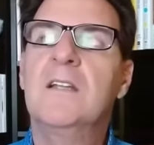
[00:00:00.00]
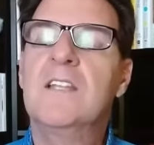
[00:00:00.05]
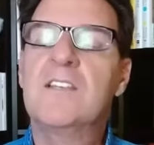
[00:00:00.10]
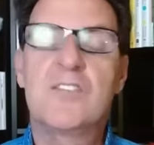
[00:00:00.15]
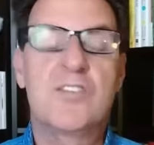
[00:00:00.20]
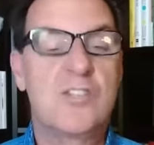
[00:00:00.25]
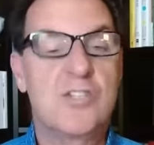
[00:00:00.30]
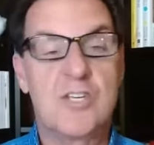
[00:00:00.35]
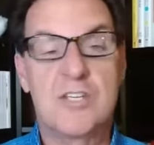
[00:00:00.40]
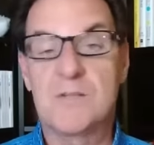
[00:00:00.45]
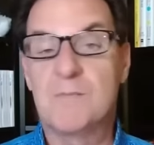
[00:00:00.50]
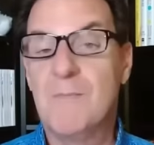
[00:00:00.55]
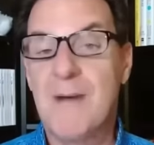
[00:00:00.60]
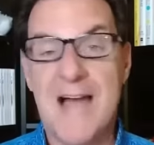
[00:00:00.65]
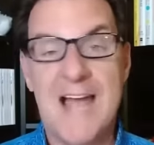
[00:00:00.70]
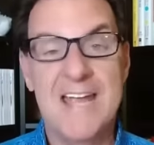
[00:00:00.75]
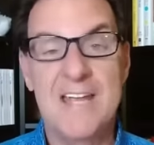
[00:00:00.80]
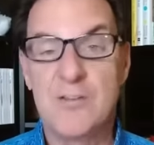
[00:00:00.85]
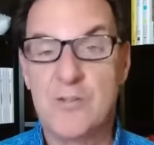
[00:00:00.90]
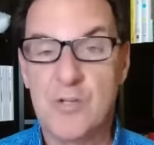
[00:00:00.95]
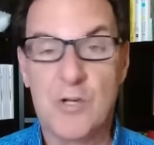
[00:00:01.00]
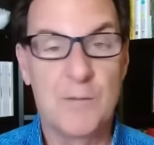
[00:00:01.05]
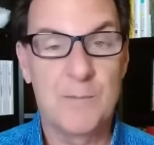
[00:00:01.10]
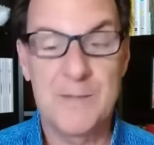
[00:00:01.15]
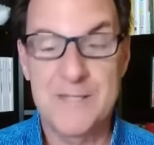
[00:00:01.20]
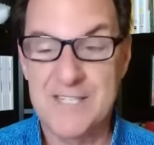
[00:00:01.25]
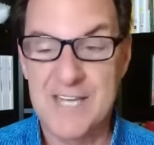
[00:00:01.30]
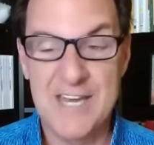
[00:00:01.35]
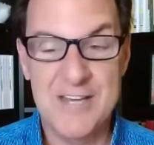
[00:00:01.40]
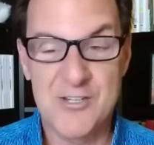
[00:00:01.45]
this is just my
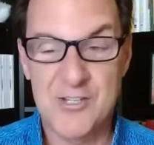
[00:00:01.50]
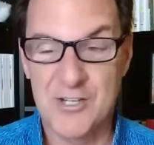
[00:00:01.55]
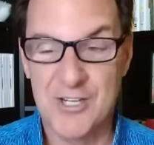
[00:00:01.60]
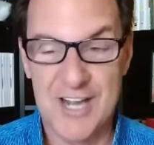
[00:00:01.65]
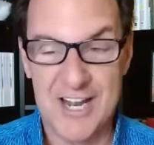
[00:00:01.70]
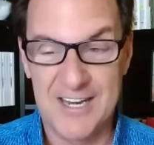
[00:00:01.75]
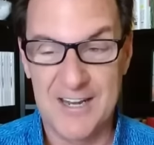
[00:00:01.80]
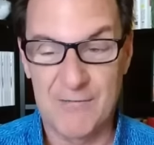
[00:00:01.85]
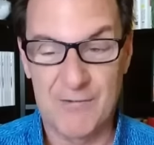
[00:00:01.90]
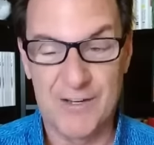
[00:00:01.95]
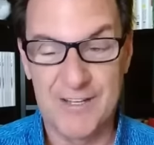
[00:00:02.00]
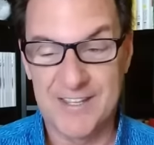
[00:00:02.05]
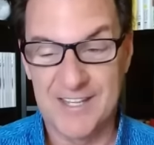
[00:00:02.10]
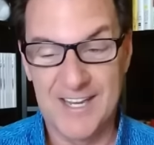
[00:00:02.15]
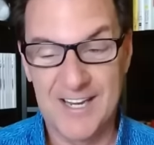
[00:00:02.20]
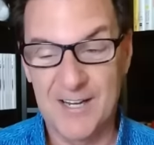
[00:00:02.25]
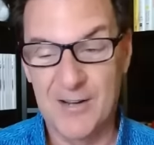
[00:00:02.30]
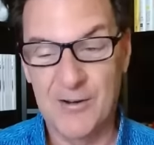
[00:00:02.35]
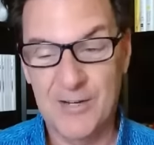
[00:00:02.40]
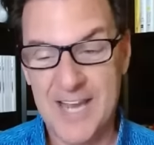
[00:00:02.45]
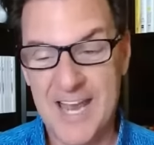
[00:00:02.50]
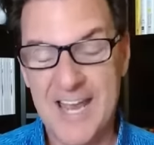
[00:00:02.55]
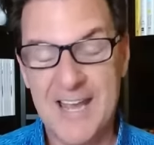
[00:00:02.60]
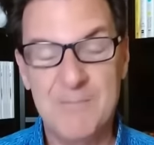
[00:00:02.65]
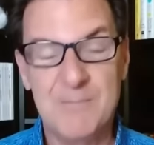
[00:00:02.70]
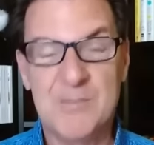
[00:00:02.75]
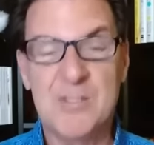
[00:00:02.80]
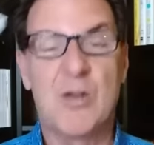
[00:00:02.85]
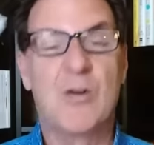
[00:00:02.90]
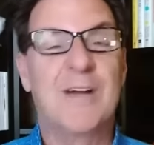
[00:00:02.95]
interpretation on everything,
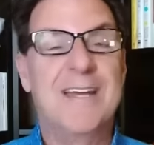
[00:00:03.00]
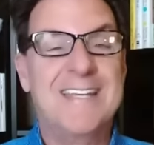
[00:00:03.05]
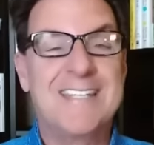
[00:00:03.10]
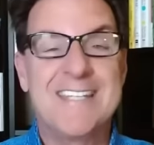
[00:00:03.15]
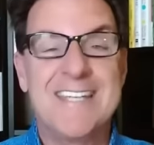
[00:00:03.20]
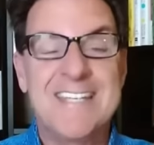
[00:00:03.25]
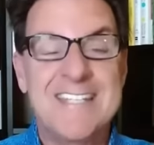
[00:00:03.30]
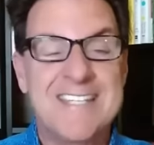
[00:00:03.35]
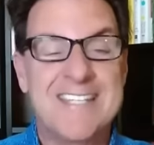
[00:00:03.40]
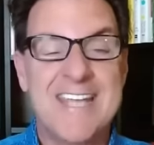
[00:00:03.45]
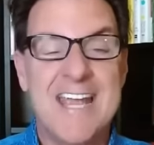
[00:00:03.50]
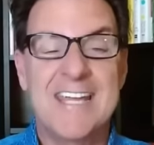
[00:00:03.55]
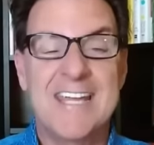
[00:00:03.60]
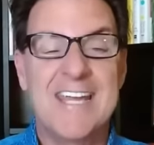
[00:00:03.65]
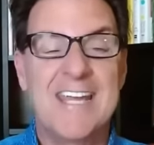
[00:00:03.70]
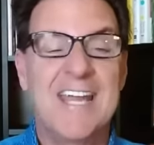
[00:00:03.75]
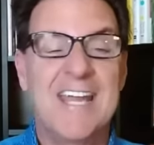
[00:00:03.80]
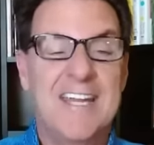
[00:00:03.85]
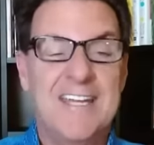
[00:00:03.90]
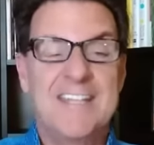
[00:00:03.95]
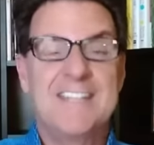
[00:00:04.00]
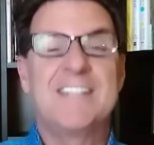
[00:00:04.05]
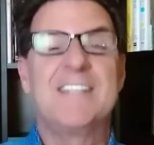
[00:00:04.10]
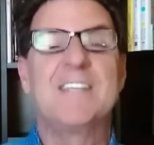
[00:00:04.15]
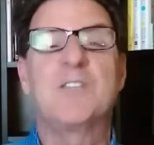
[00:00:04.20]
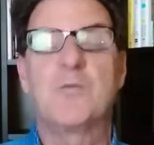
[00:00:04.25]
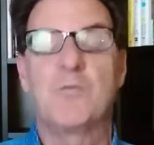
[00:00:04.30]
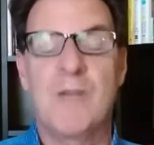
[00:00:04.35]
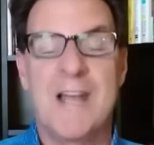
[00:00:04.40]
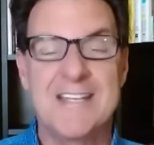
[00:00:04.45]
okay? So is this sinking in? Is
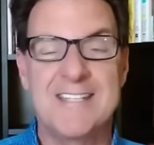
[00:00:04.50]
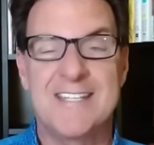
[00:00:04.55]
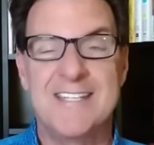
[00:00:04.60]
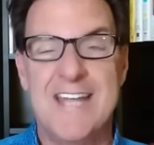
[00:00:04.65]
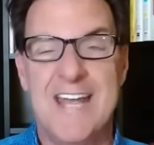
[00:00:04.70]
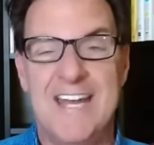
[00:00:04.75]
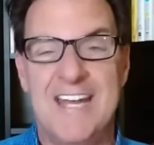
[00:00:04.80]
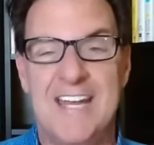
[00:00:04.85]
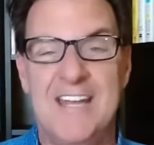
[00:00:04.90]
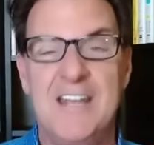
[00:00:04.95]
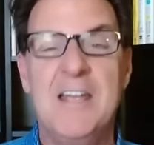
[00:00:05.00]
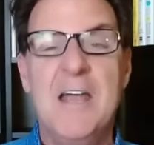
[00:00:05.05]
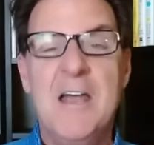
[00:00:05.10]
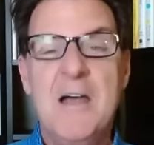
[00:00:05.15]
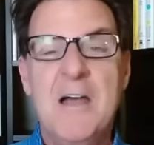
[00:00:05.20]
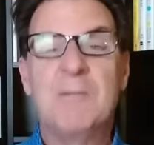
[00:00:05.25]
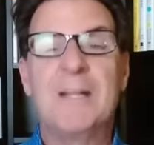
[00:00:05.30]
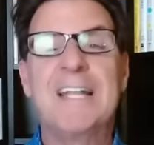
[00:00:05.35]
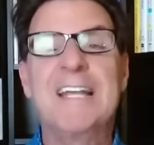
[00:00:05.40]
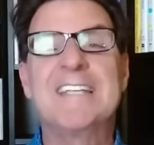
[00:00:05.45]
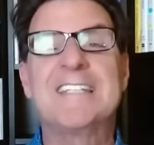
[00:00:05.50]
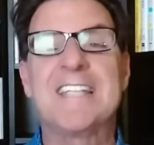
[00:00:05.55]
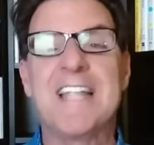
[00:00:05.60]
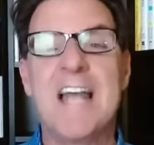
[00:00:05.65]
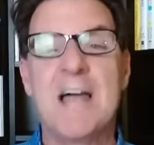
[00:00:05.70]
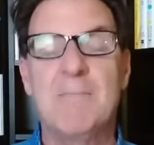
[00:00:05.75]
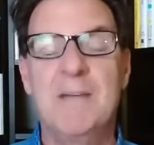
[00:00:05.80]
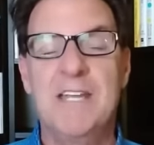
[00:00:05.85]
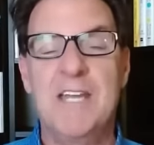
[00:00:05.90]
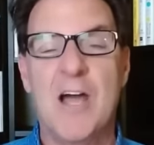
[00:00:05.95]
this resonating? Please
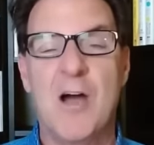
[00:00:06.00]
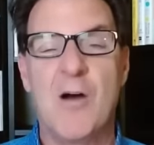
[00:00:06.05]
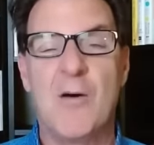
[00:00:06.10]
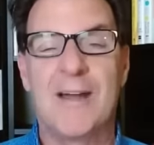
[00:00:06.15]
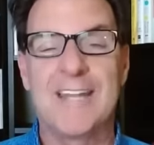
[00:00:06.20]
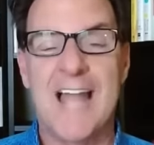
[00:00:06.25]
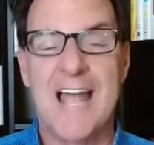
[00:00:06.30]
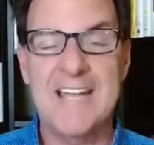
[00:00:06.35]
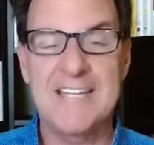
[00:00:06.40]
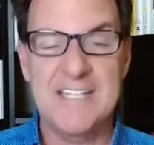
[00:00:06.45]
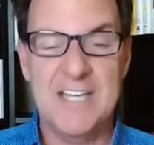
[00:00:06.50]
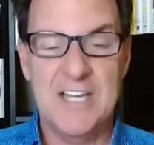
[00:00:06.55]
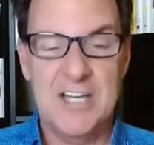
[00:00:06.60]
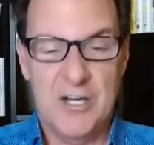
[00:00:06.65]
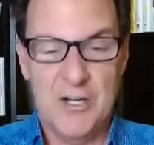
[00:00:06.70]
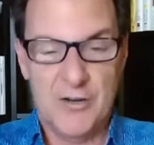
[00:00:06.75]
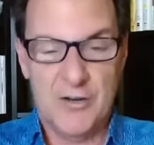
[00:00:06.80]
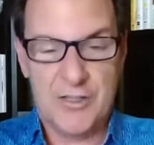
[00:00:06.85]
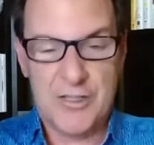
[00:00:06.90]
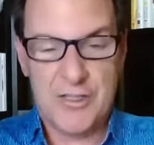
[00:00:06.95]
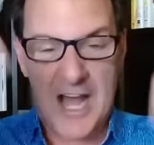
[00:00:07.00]
let me know. I'd like to hear your